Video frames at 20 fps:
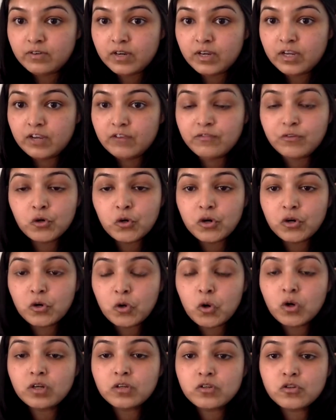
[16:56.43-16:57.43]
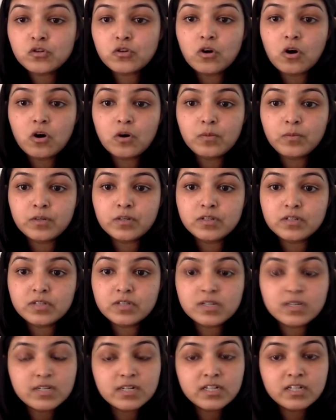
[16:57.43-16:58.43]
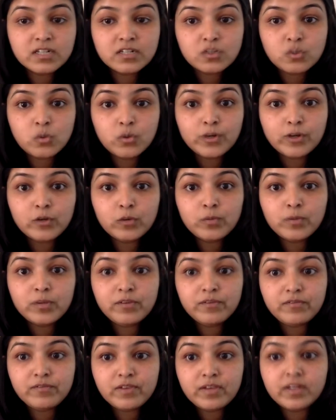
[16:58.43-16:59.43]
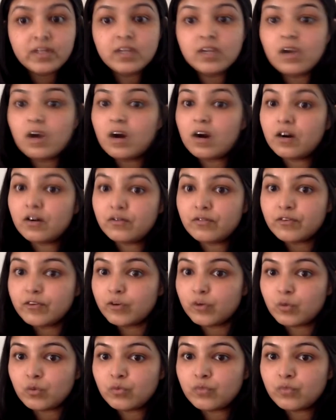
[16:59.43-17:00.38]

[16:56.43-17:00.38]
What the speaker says: If you are not a strong person, it is going to be very hard for you to